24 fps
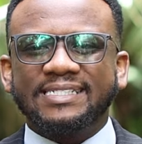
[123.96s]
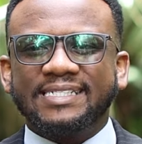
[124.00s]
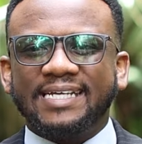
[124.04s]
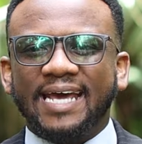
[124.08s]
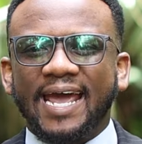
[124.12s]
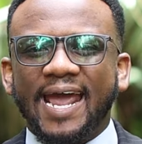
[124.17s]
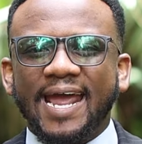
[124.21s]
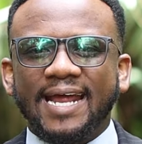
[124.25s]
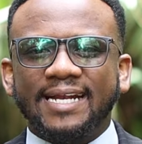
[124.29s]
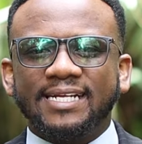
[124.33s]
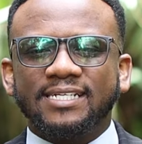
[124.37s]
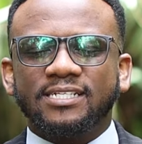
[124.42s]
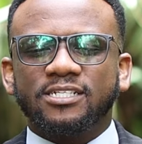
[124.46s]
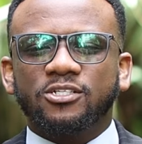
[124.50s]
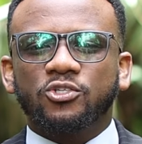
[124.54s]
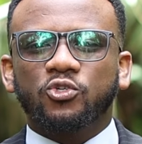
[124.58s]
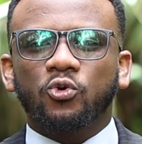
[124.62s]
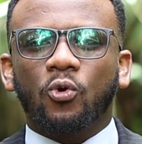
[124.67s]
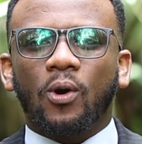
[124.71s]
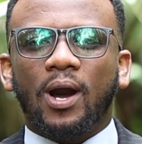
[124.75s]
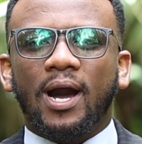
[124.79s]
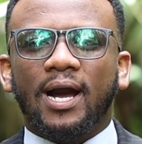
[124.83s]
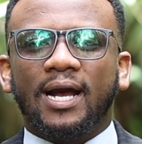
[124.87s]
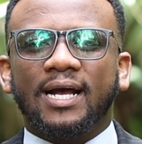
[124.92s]
tend
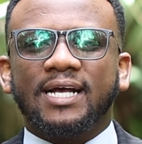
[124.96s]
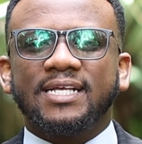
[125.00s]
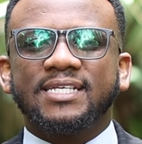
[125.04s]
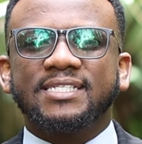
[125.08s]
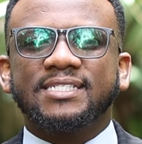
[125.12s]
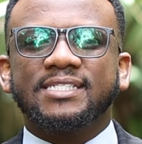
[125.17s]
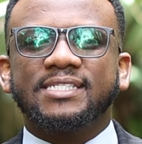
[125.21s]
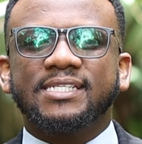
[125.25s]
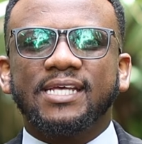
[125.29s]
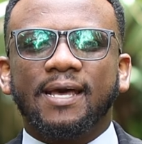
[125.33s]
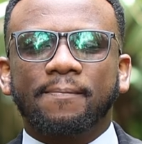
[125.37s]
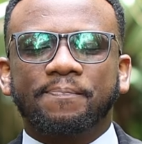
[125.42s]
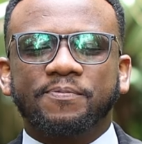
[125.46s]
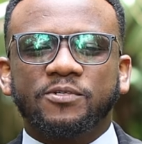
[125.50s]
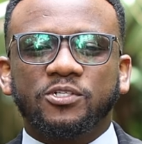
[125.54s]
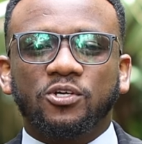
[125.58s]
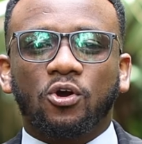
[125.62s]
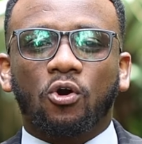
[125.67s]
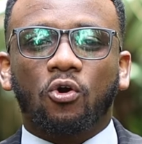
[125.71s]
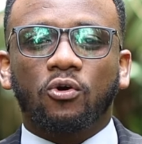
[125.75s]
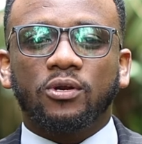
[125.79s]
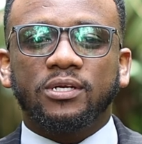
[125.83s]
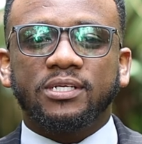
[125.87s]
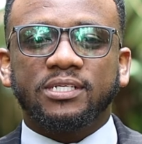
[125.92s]
to
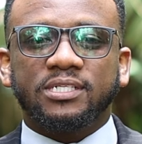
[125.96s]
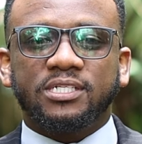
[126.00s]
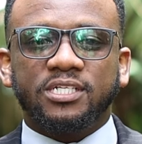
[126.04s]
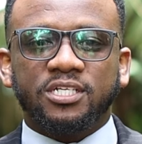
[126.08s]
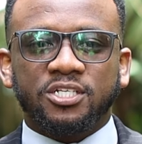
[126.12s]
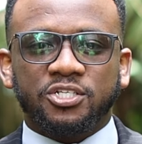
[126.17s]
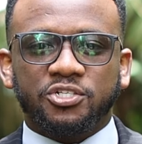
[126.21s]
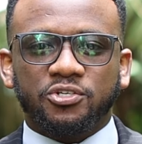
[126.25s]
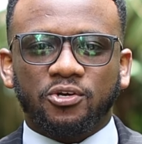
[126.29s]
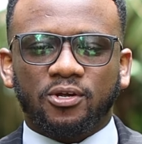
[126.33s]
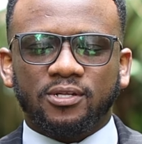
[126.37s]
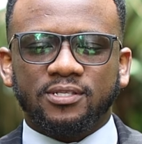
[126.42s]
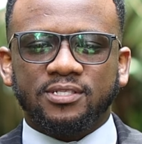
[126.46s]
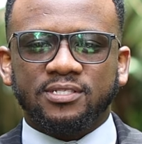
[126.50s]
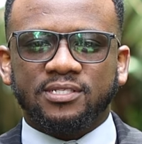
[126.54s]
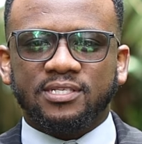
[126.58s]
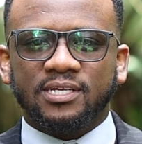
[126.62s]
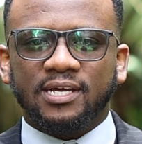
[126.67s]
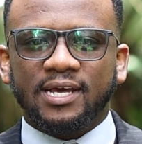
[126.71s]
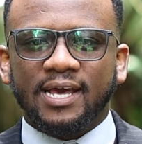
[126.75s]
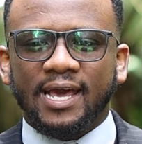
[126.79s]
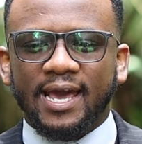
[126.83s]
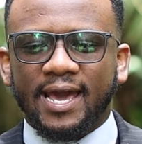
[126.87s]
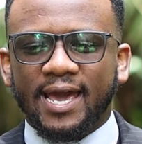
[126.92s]
accept
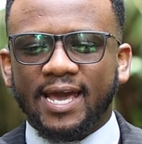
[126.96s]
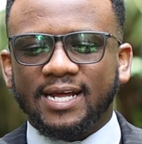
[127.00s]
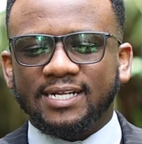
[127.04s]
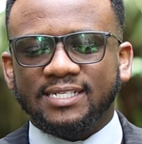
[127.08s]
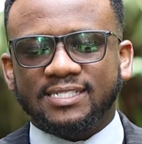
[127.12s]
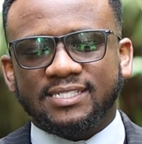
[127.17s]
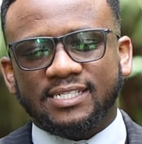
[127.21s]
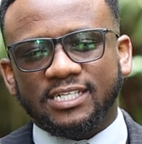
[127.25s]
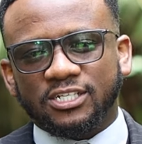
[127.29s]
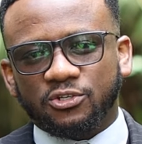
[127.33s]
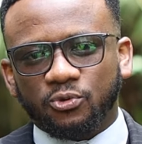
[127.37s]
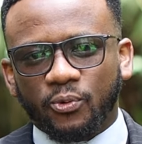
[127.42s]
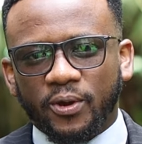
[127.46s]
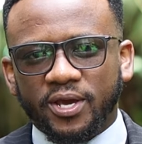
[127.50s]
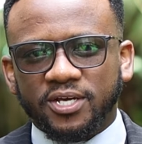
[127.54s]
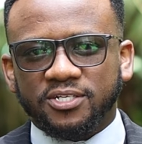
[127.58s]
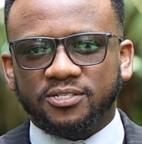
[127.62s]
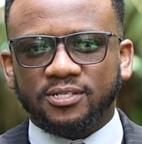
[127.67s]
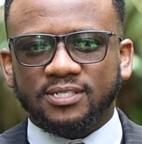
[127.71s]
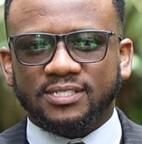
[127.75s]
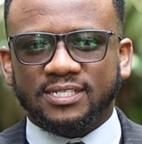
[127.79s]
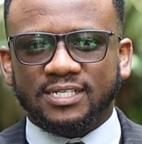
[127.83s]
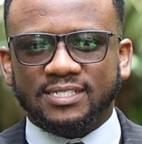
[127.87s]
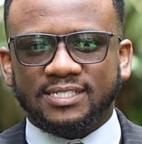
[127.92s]
conditions and
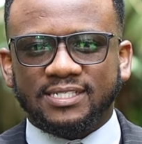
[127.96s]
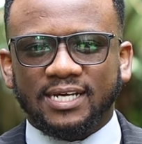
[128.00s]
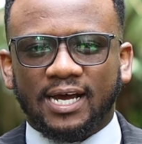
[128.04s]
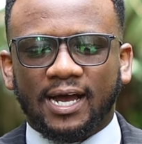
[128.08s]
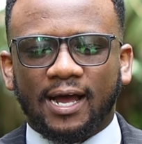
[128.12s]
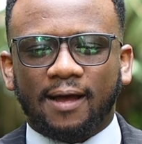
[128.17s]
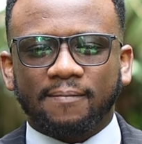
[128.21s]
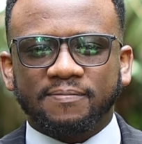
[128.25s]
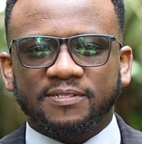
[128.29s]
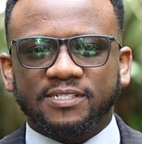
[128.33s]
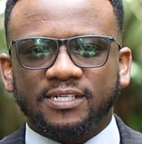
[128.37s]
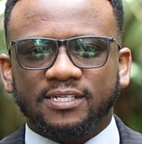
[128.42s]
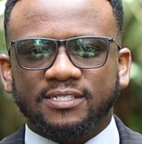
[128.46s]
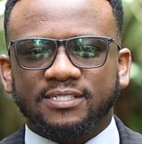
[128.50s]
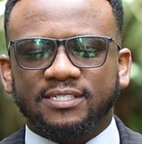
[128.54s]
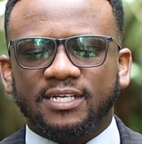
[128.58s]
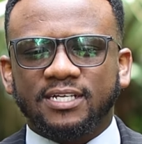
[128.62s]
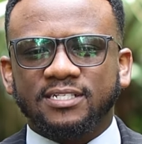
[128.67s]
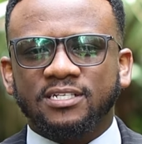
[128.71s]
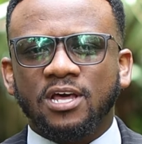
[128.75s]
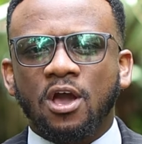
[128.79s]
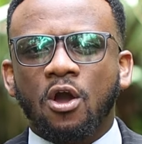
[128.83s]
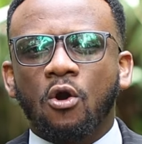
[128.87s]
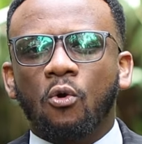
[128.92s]
situations and
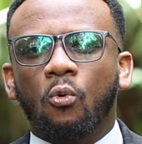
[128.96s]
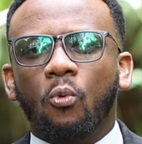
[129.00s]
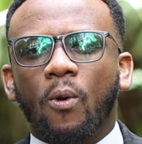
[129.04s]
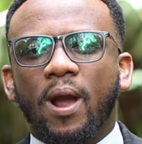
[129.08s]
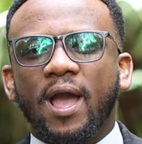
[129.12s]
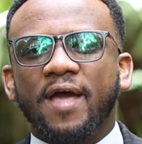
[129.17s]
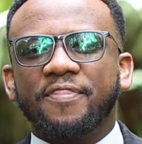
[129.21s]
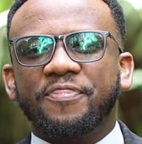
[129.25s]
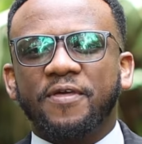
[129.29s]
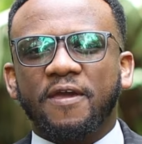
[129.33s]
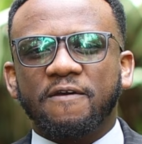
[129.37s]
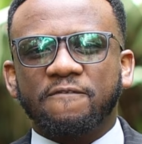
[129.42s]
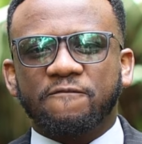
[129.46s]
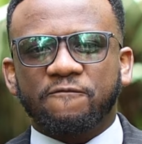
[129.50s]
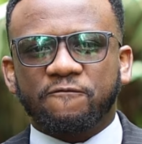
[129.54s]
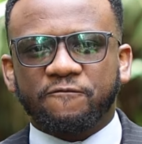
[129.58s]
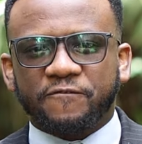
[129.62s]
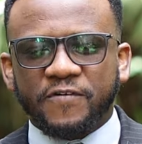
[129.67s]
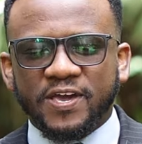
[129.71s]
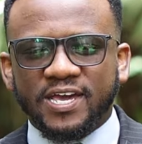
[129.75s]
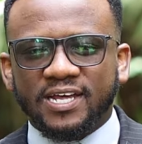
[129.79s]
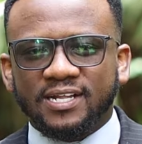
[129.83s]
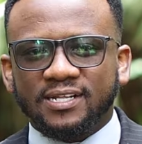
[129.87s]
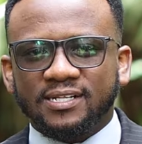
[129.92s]
circumstances where they
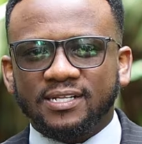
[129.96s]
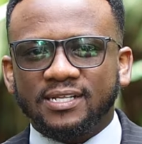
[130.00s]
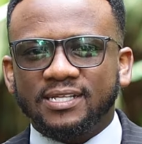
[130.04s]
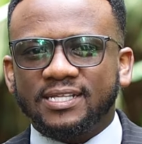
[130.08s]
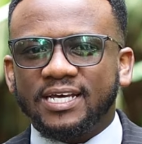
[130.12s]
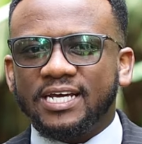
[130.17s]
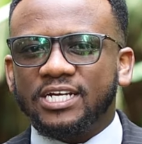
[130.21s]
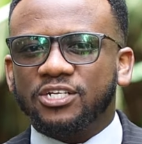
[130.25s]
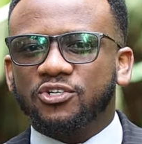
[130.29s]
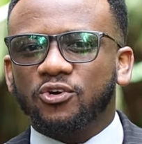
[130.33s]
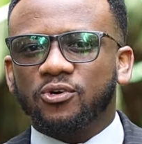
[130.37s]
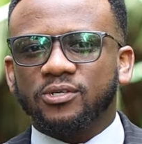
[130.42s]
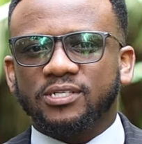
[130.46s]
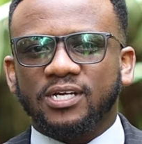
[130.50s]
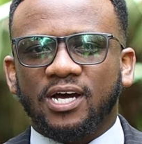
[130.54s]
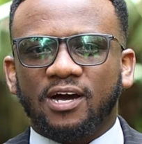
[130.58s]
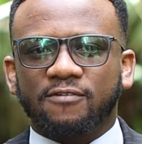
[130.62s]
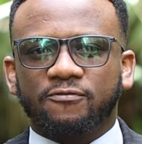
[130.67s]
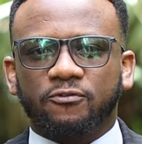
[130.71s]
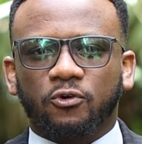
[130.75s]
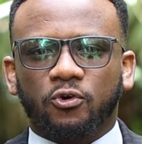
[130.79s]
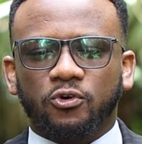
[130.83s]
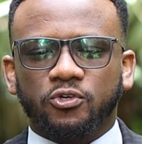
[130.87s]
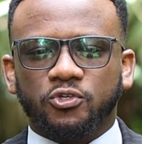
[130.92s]
feel they don't
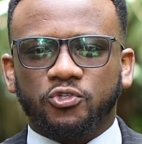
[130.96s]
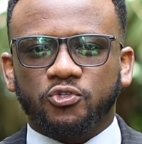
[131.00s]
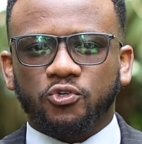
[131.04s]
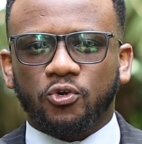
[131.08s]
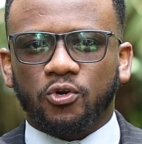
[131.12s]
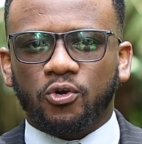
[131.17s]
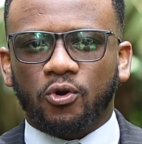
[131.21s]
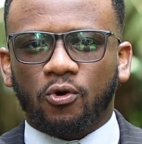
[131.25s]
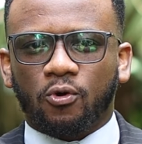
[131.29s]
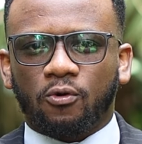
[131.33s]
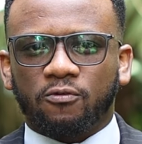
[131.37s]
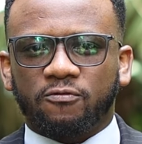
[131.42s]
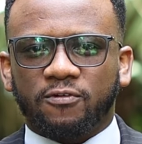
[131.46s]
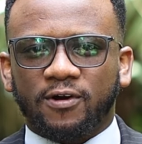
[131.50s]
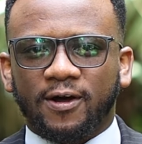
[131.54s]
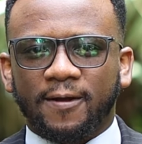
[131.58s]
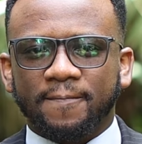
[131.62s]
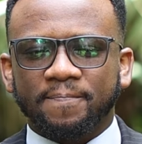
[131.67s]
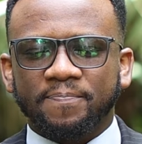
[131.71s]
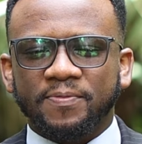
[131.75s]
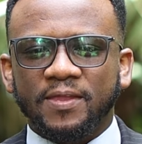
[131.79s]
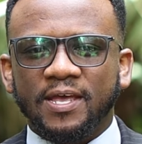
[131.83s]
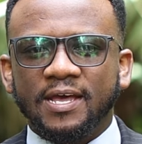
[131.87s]
have control over.